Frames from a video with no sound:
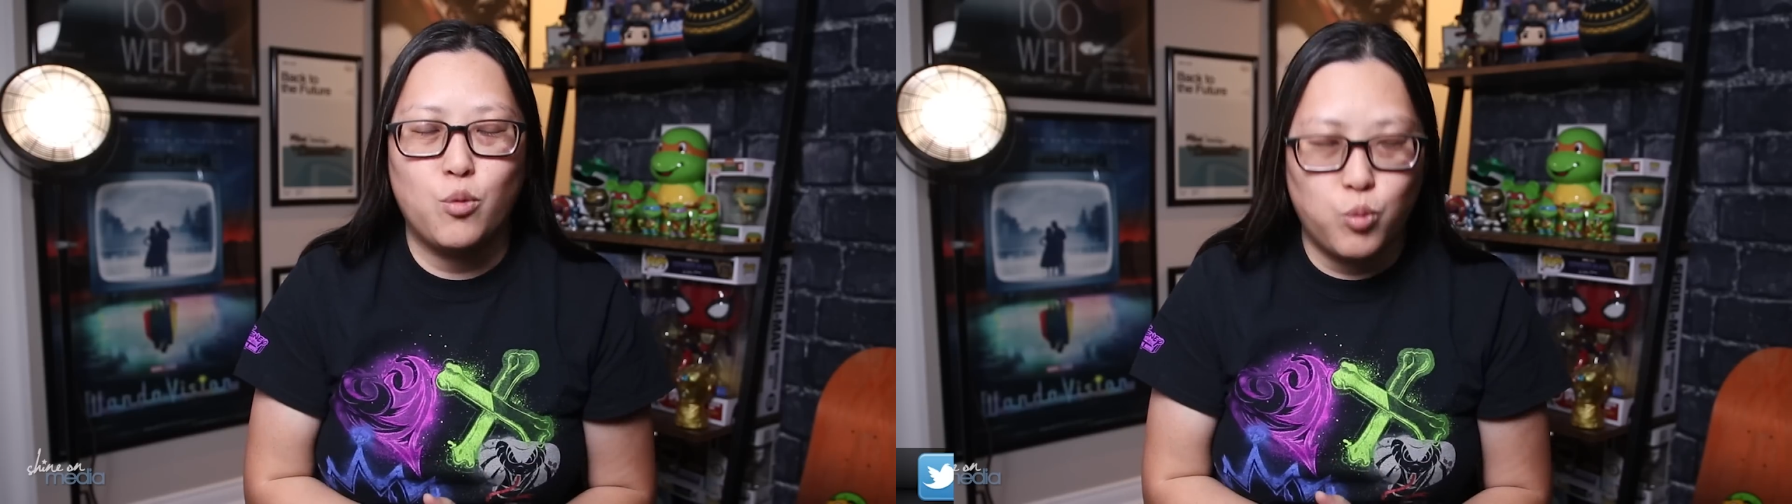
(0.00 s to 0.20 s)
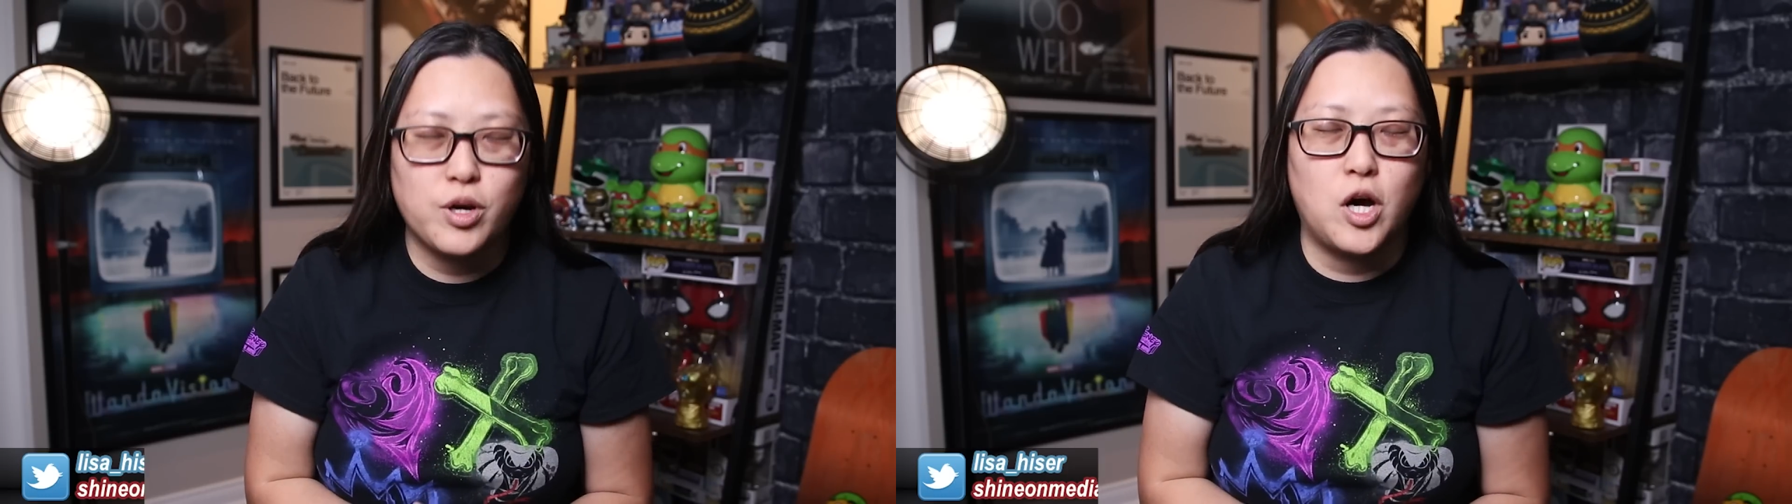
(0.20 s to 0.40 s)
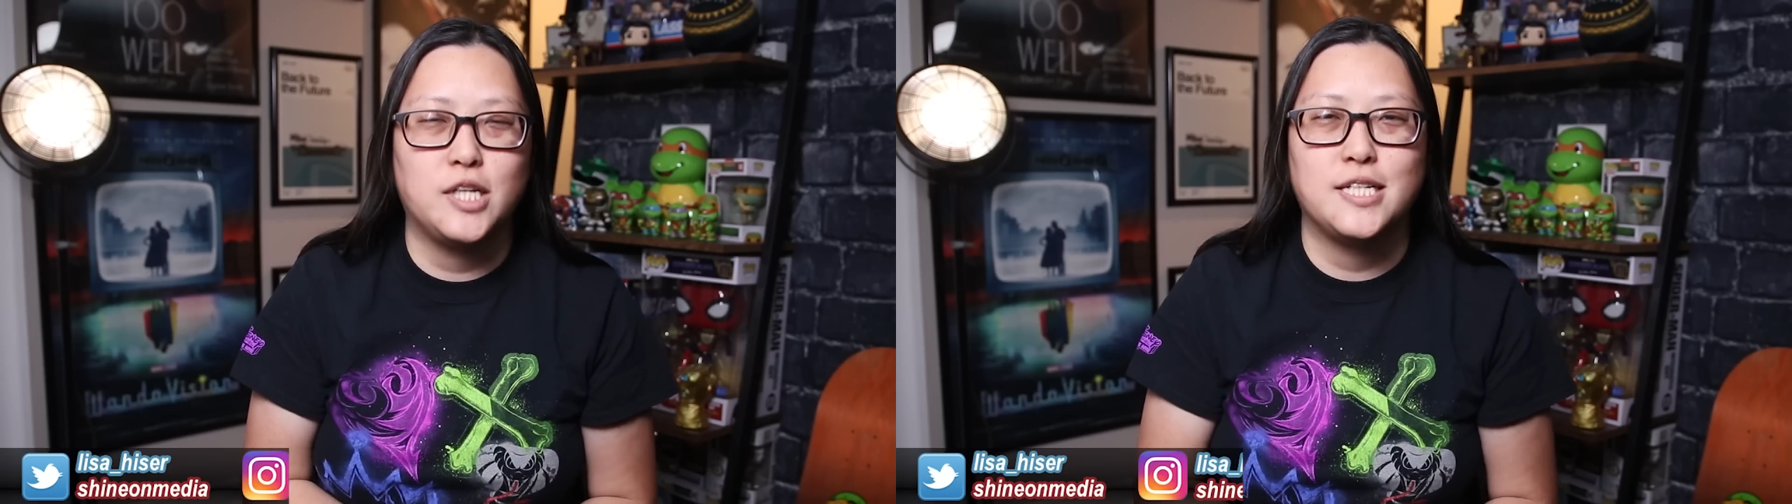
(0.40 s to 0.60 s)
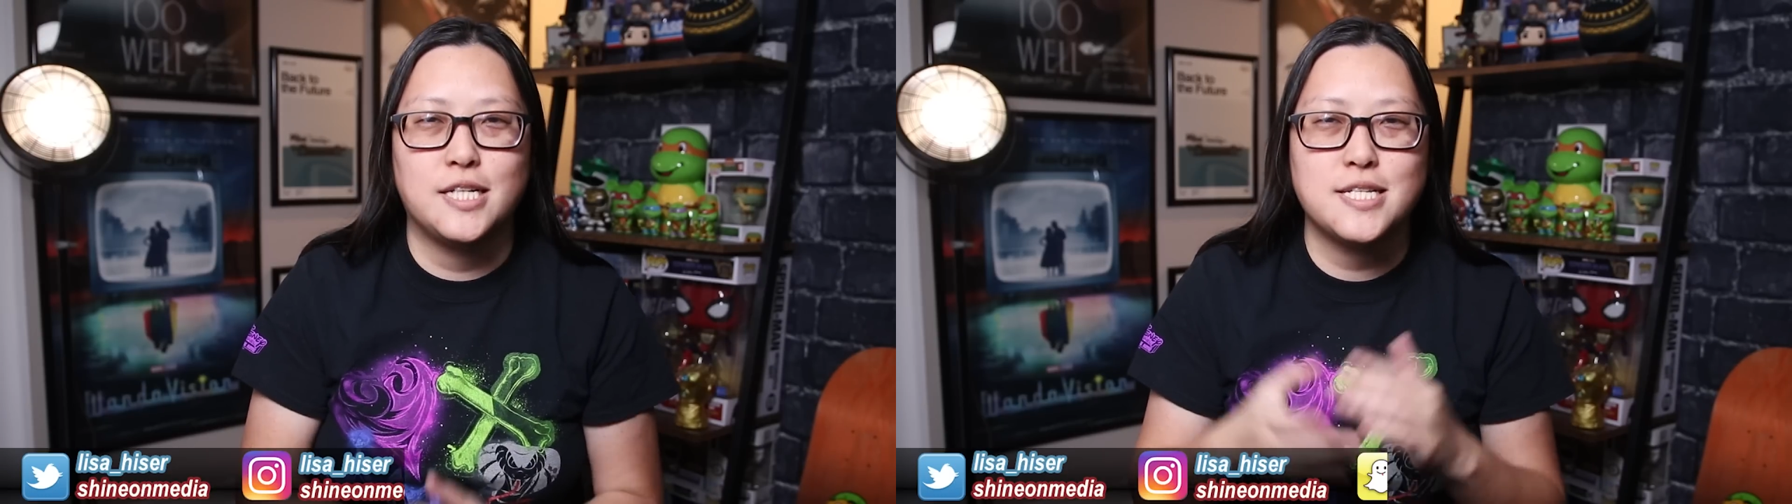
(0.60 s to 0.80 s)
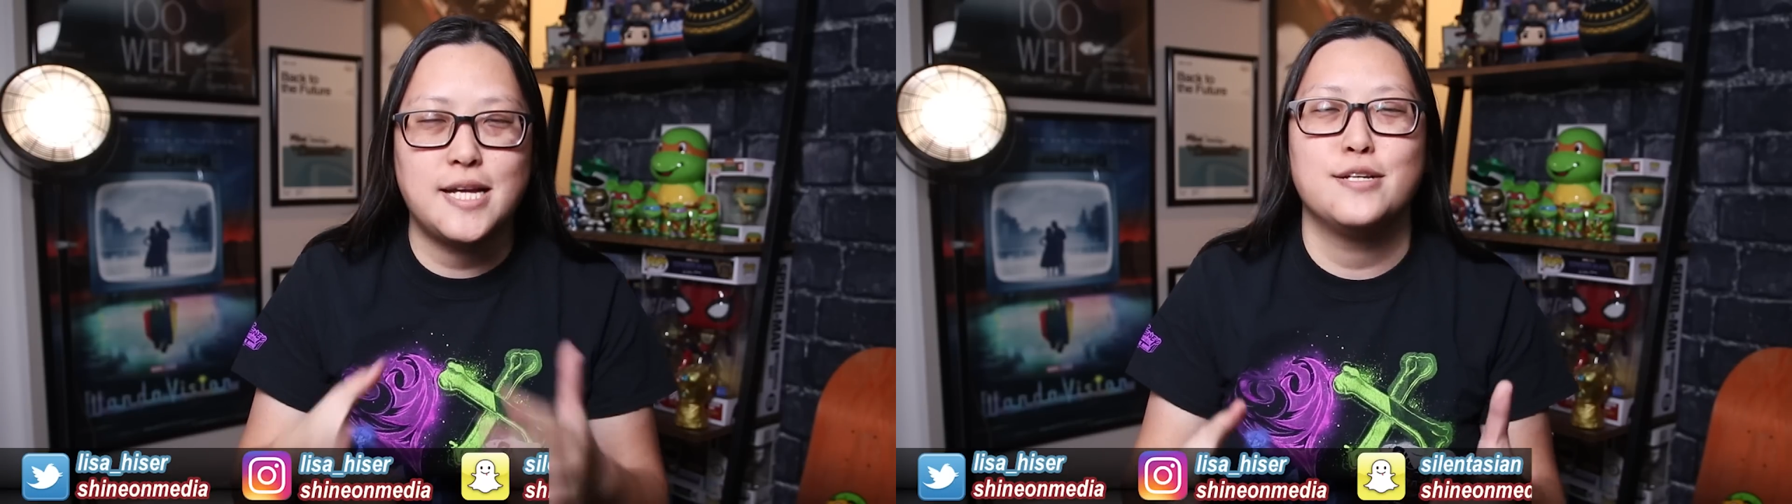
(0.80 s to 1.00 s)
will call it
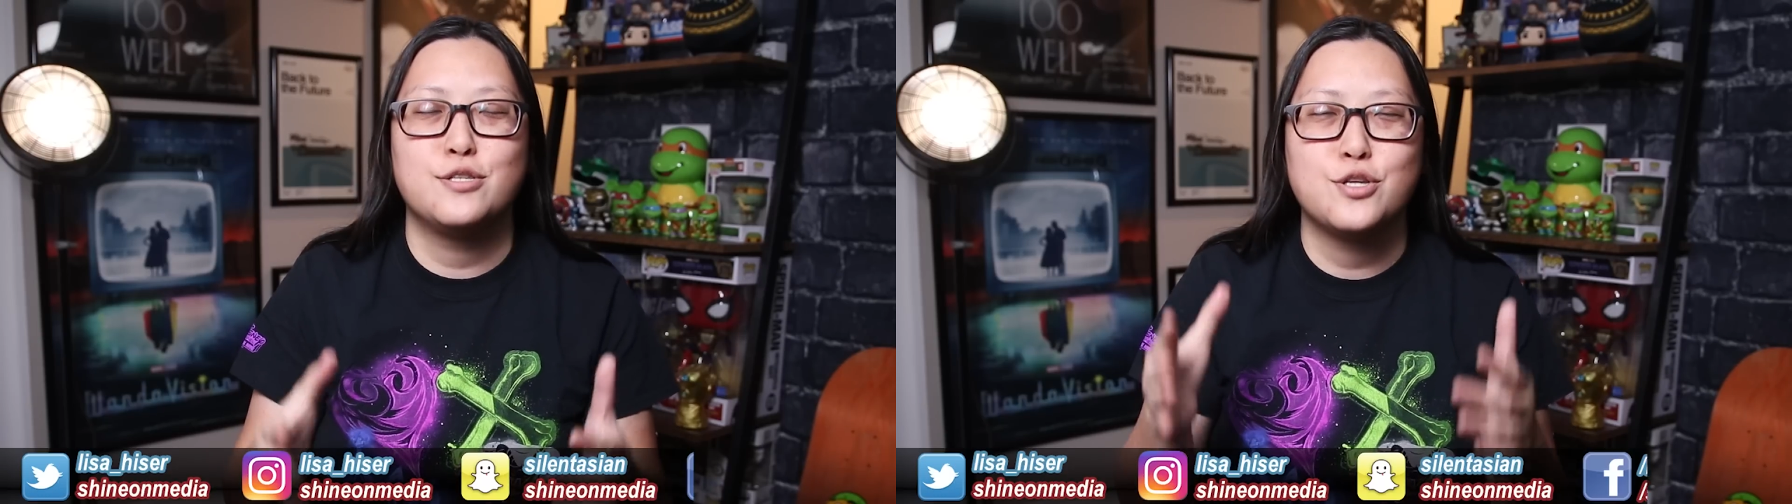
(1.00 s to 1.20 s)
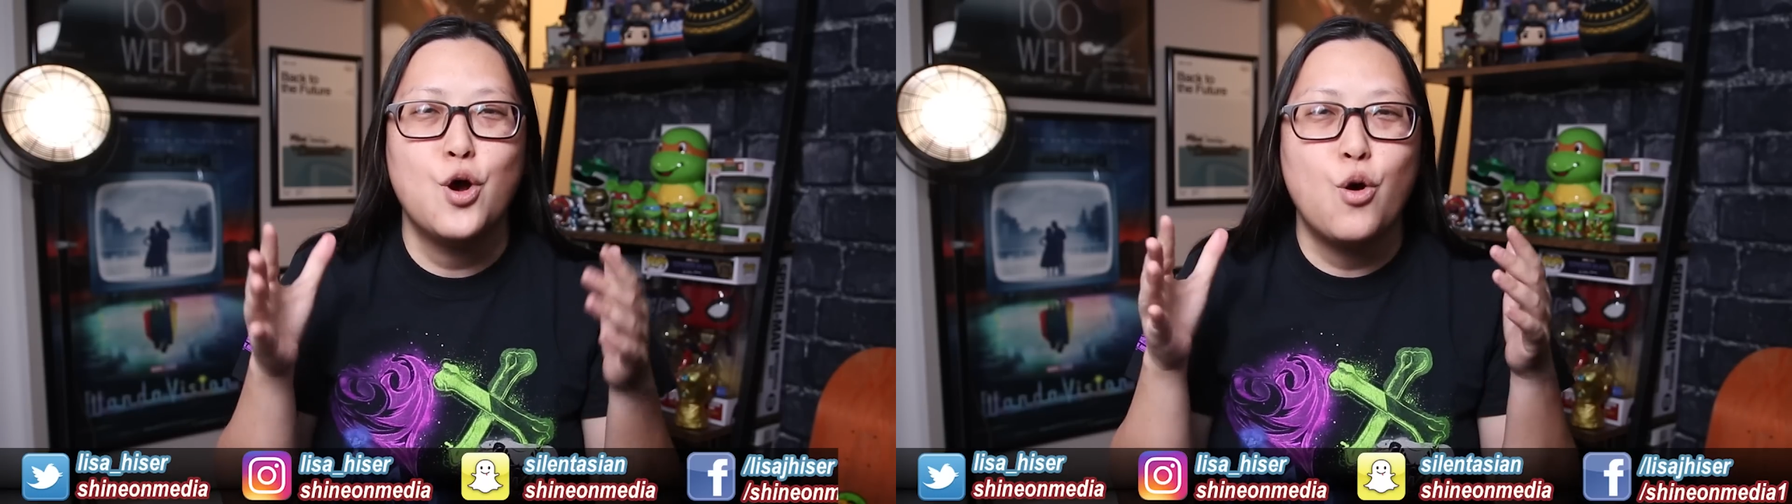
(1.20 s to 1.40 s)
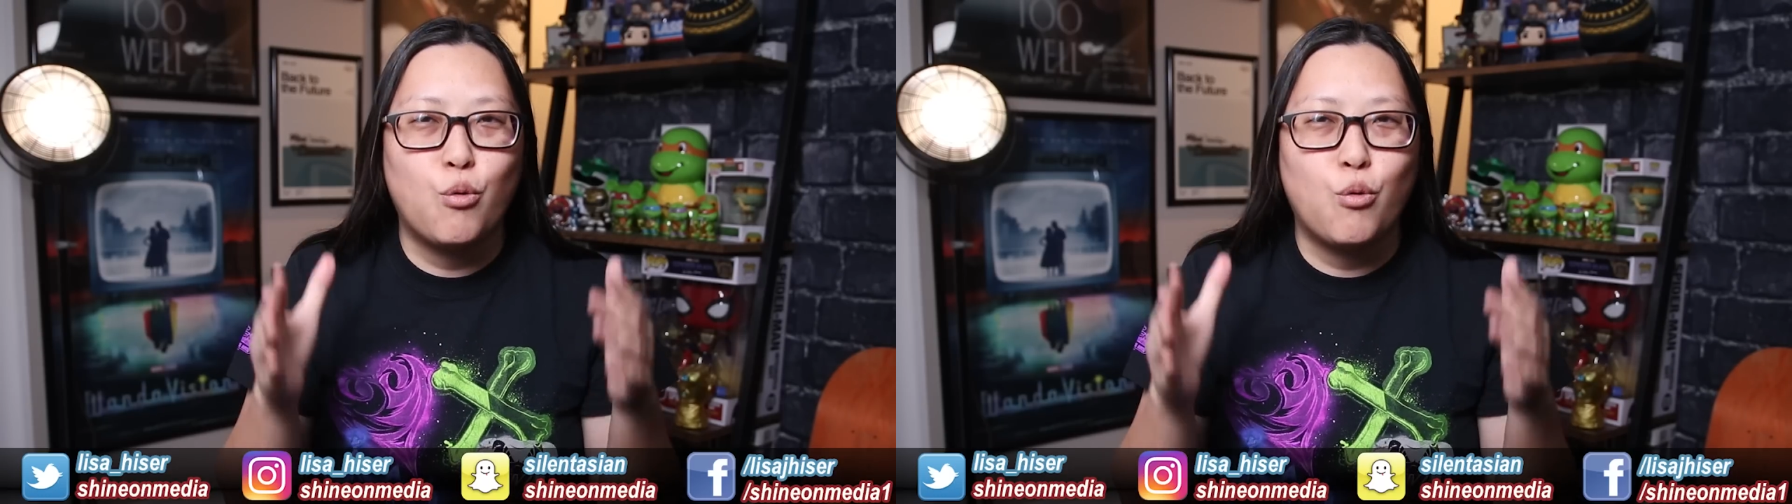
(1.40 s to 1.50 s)
Descendants